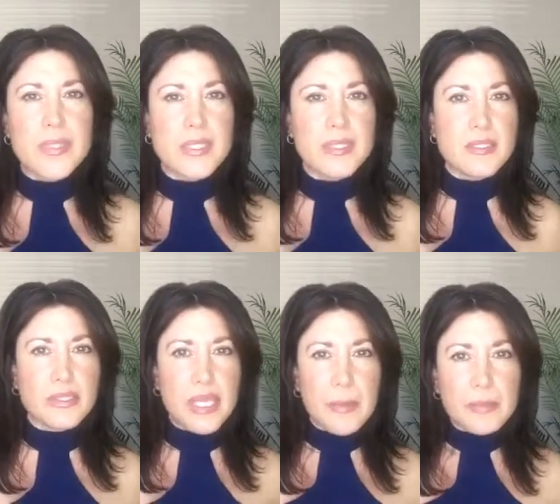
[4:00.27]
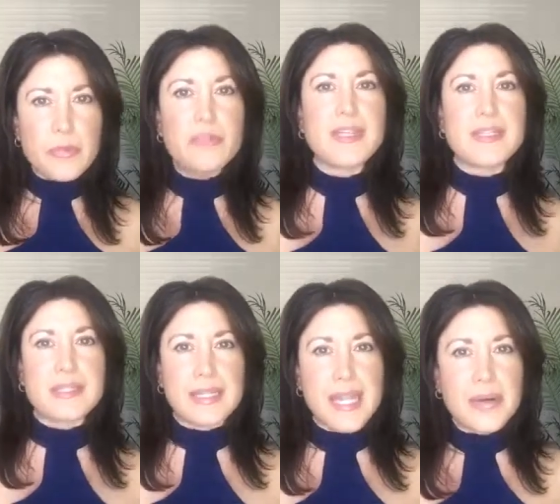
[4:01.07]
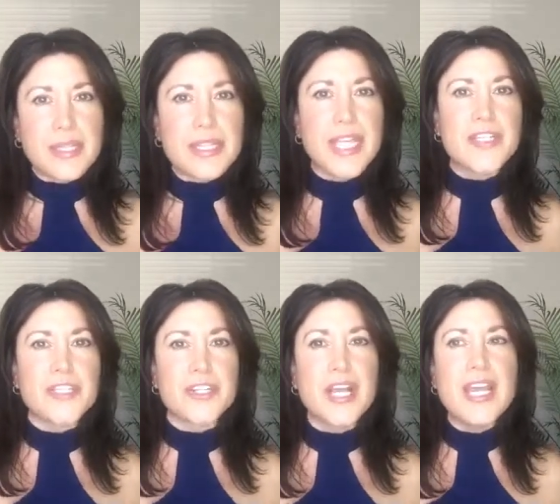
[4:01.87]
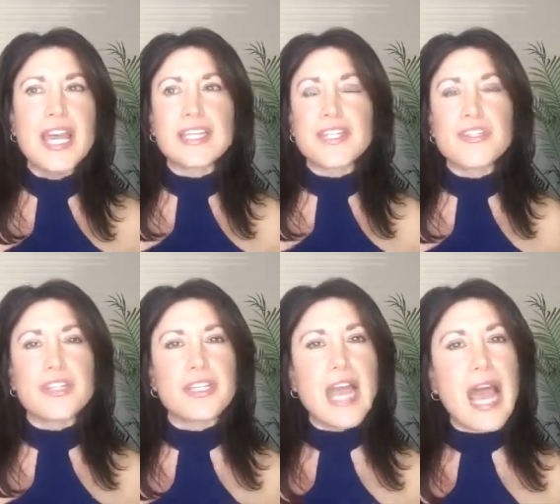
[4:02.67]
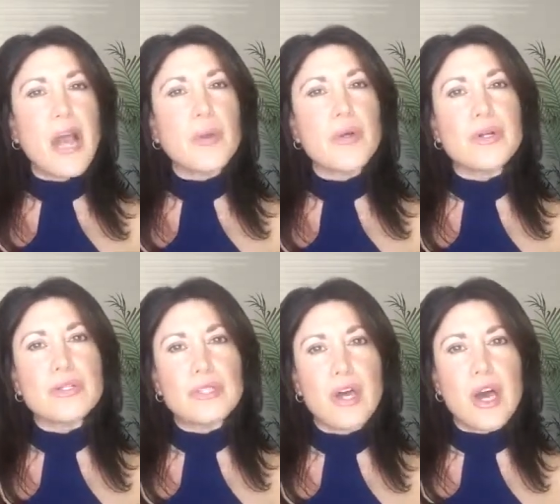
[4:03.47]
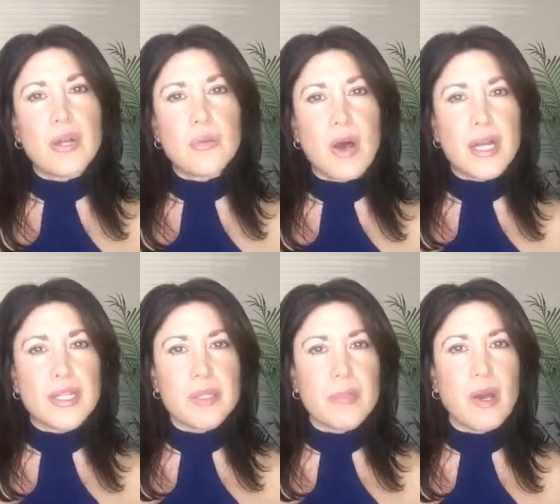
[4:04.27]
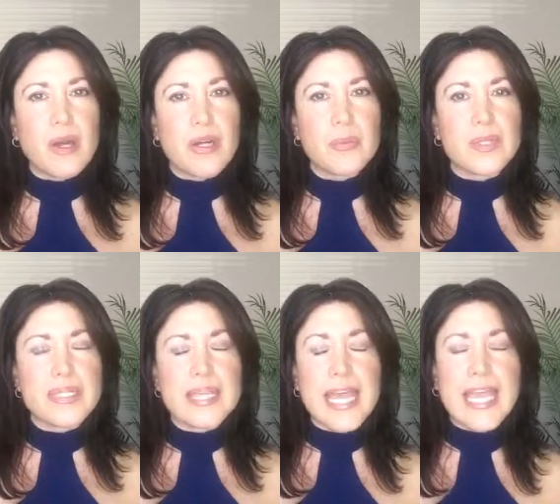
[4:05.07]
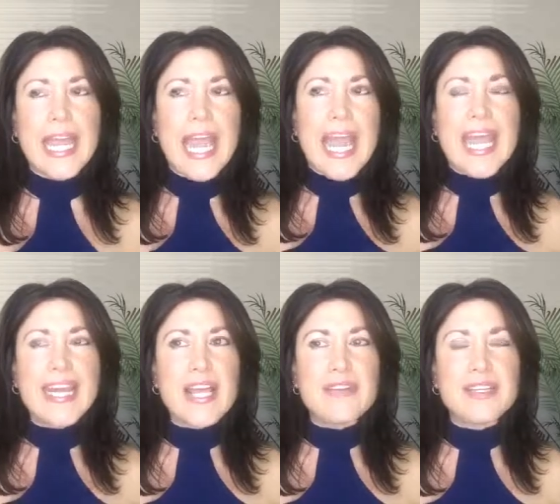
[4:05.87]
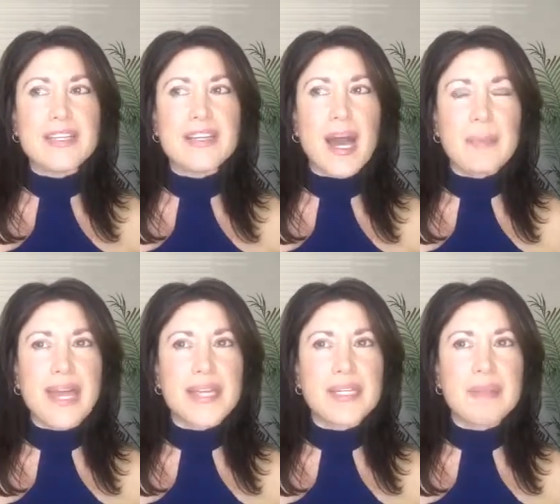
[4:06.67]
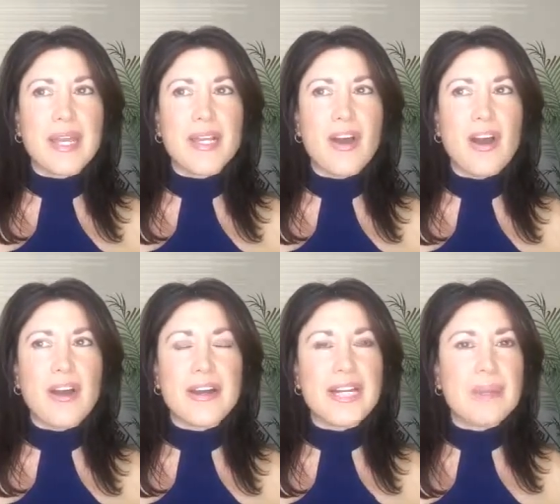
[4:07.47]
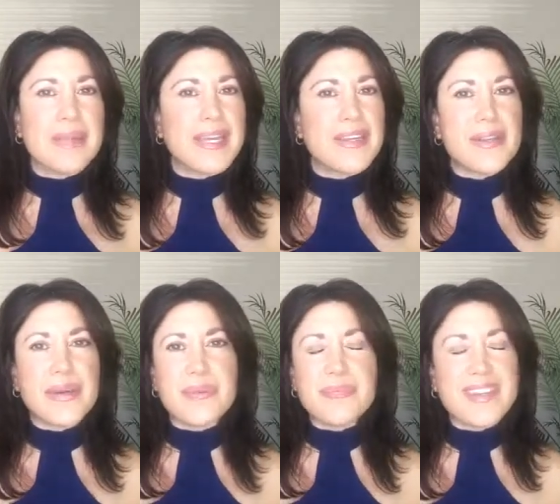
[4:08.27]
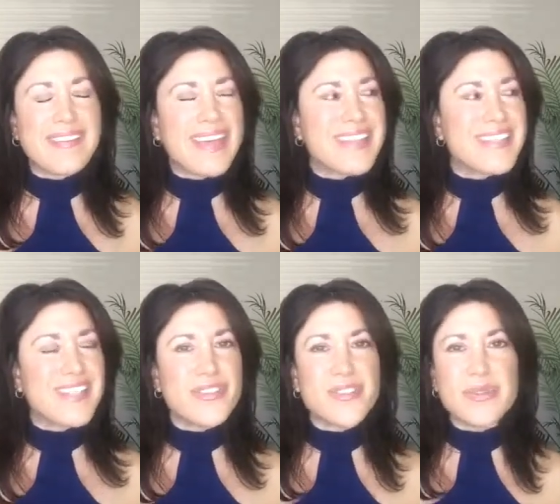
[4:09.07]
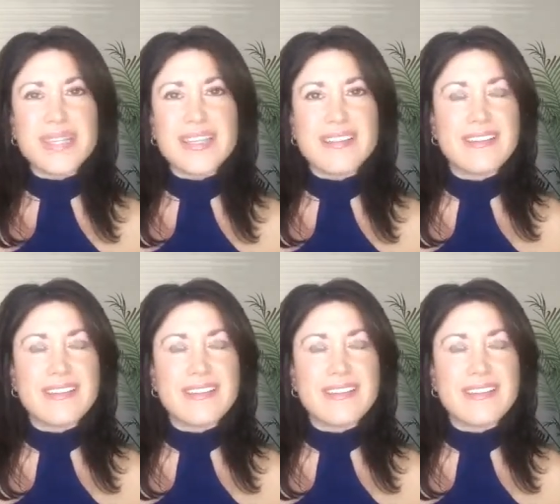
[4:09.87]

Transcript: to get moving, to get out in nature. And I took an hour-long walk in the park one day, and I got back in my car, and I'm like, that didn't do it.